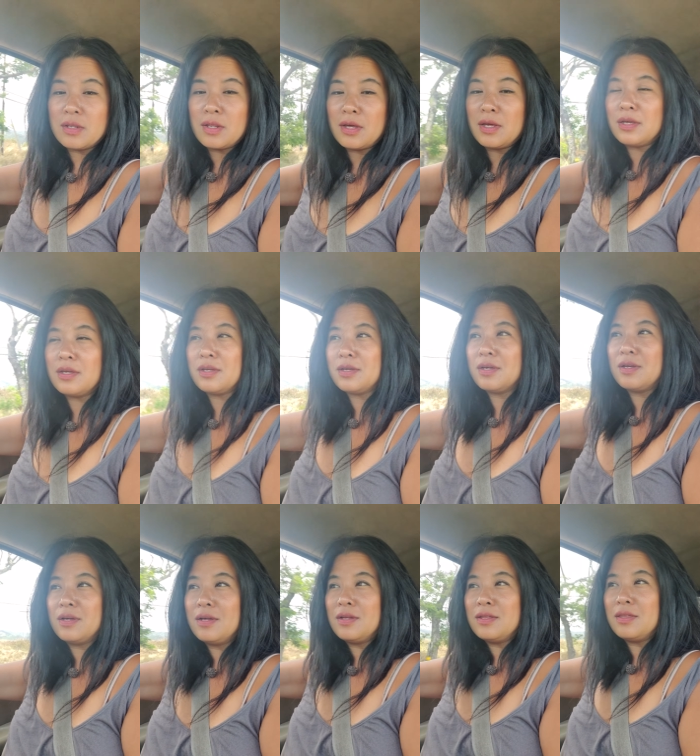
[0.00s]
Like
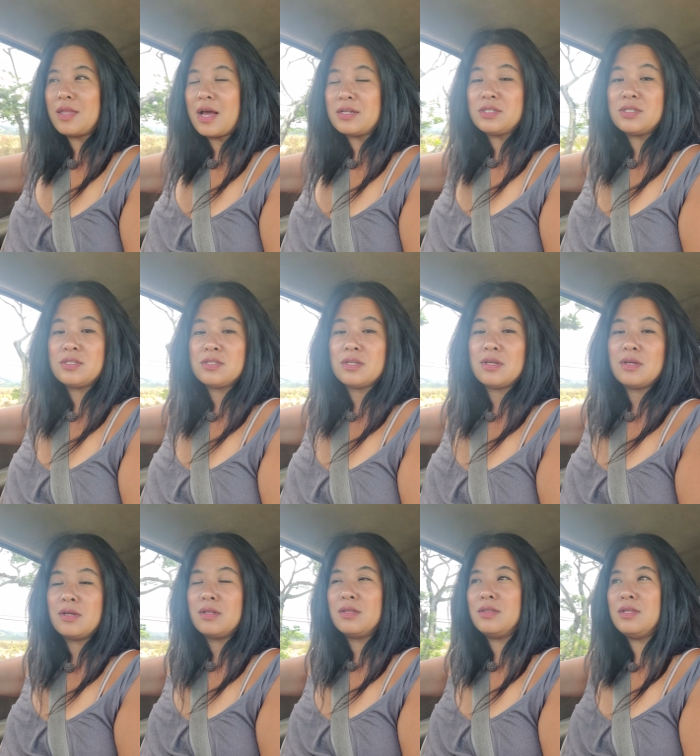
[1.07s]
that's
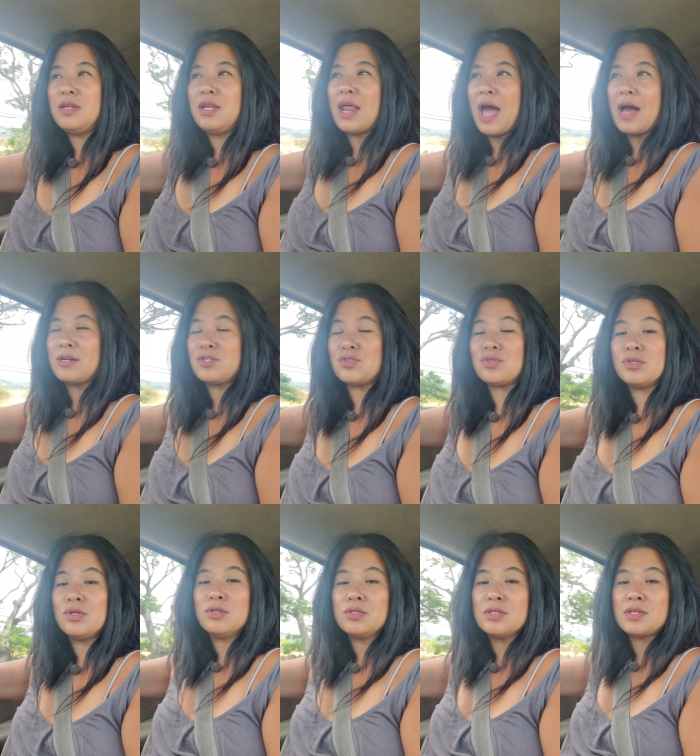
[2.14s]
the
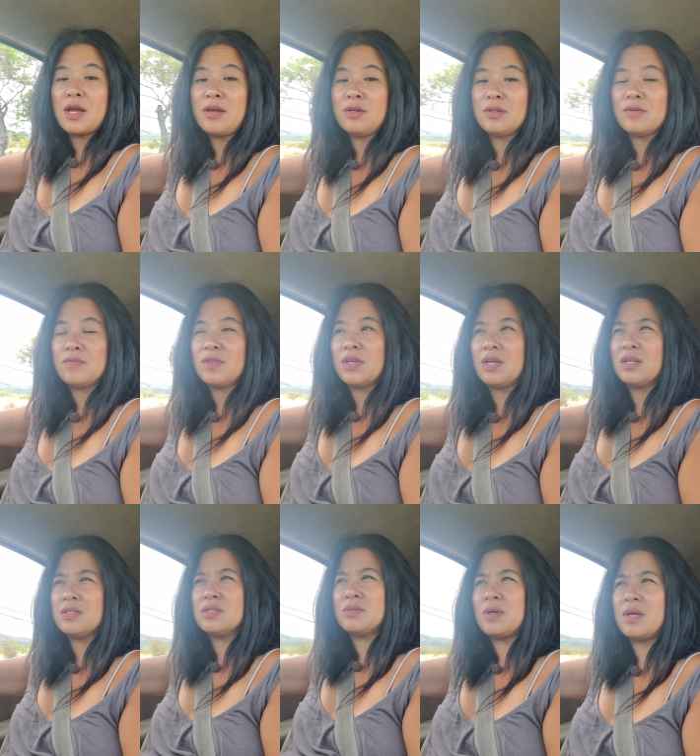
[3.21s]
natural cycle of
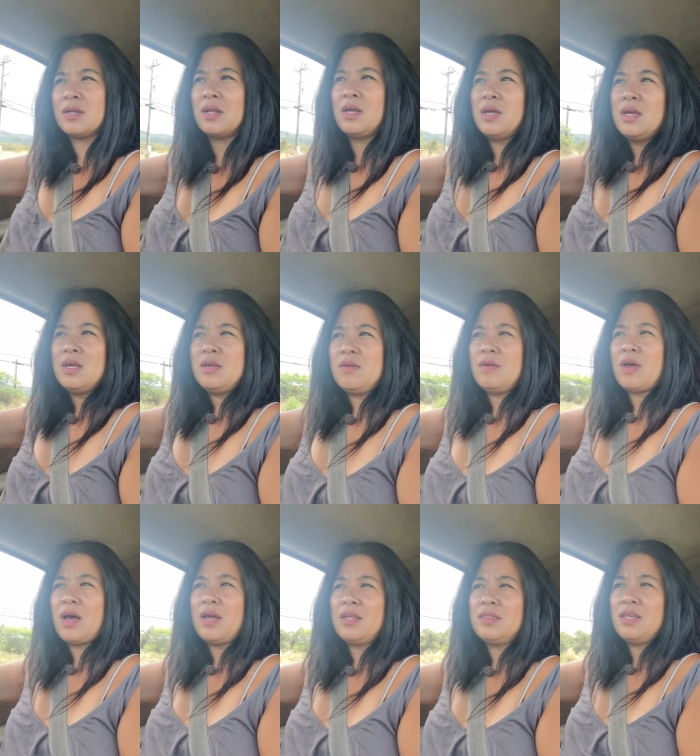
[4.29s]
things. And it,
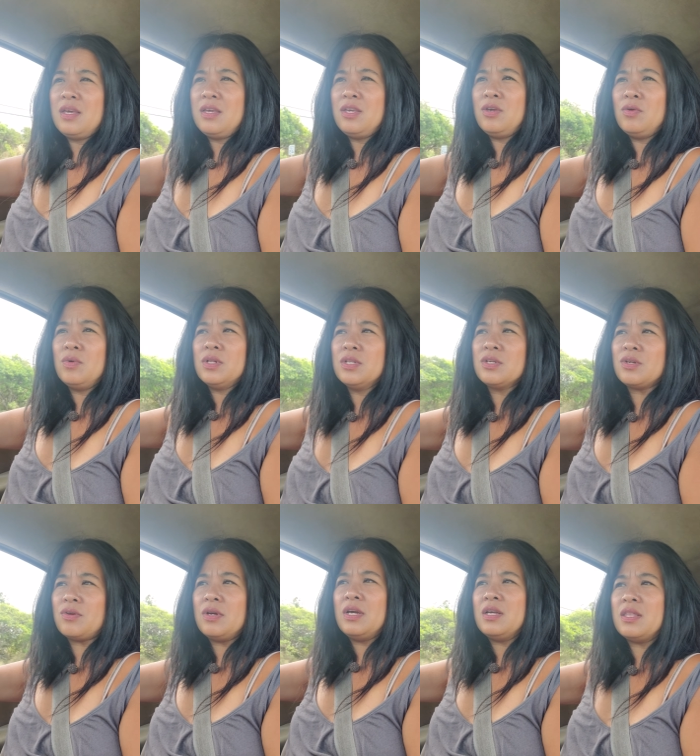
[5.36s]
I think you will
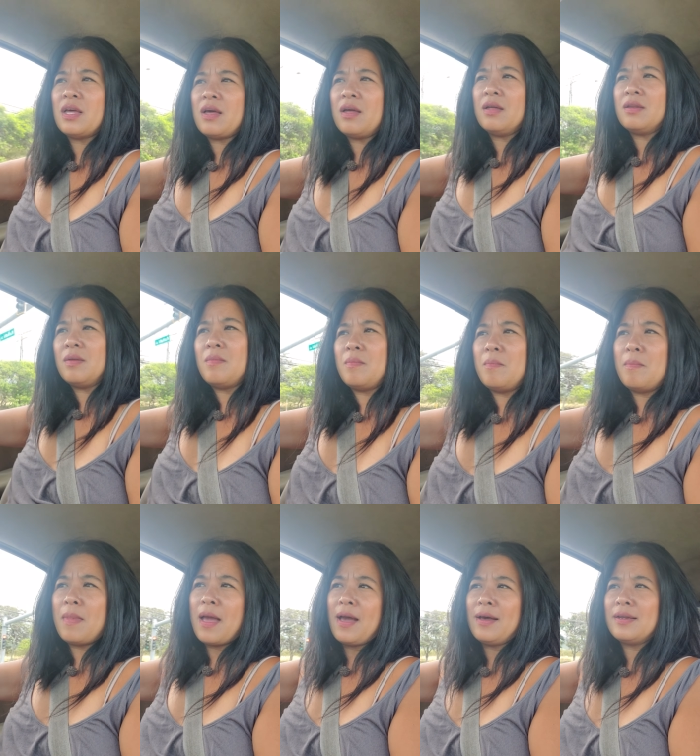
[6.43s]
agree that
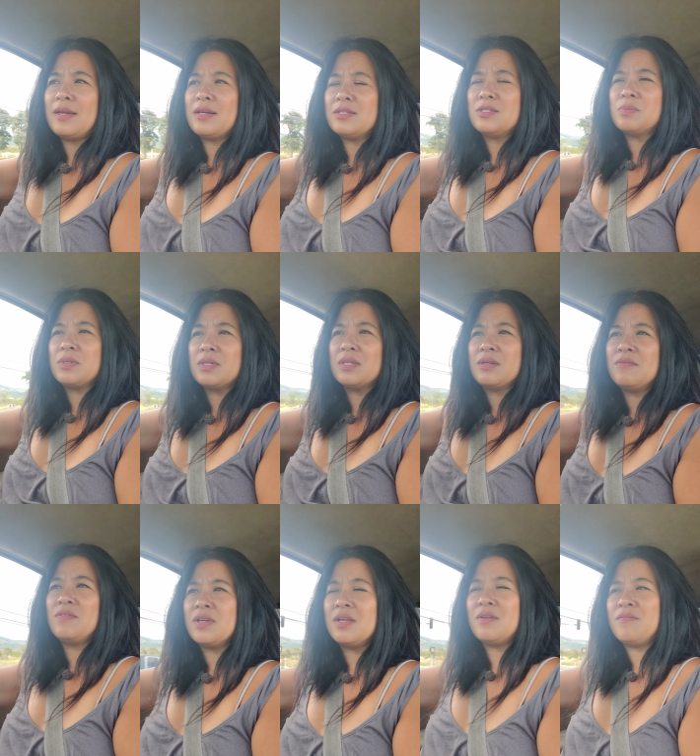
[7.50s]
man has been
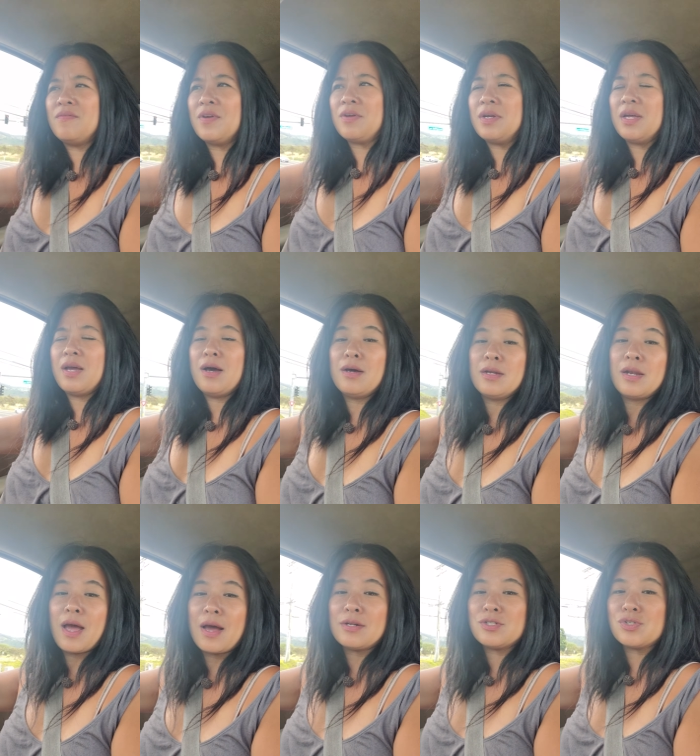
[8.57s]
living in a very
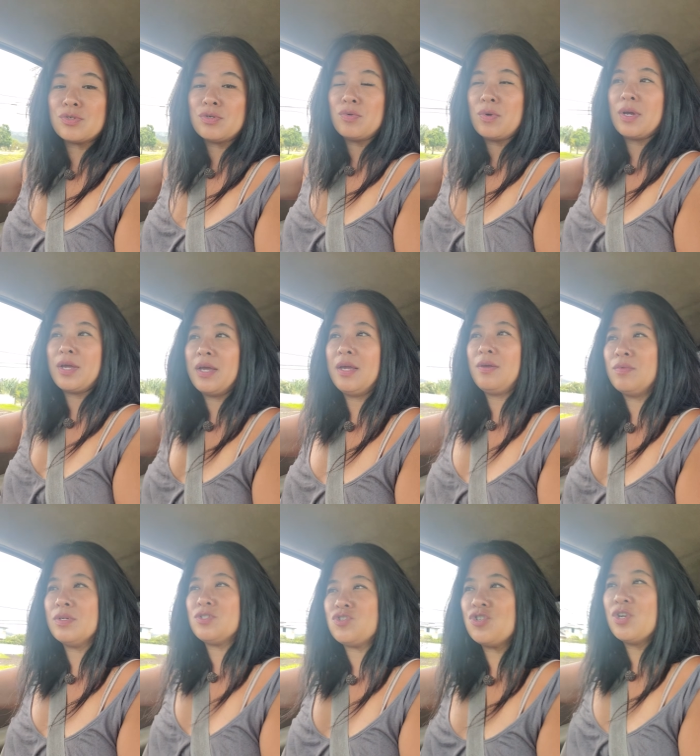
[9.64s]
unnatural way,
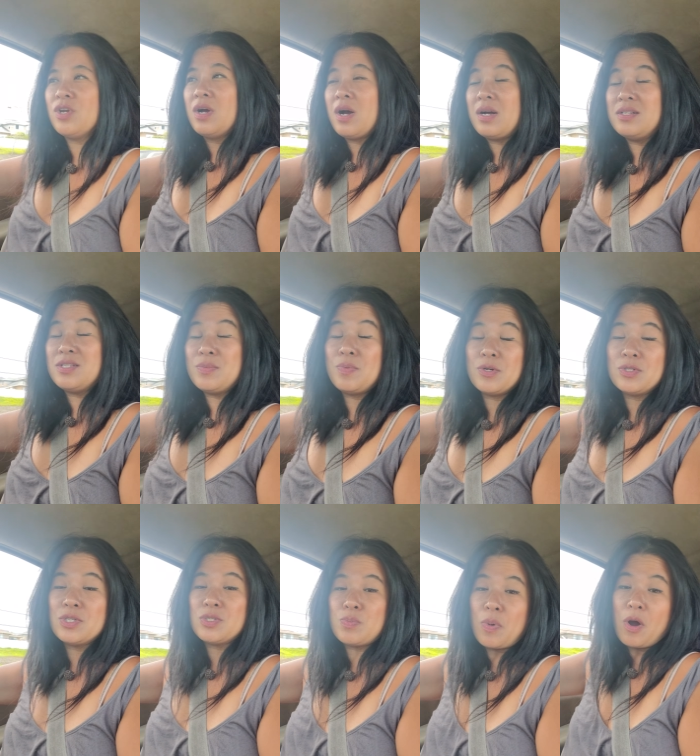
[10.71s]
which I suppose
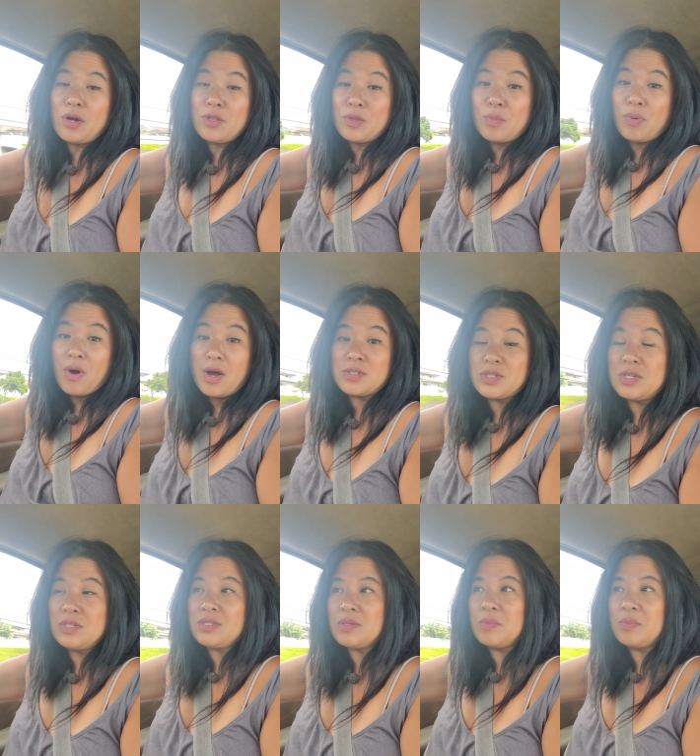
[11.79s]
is part of the process.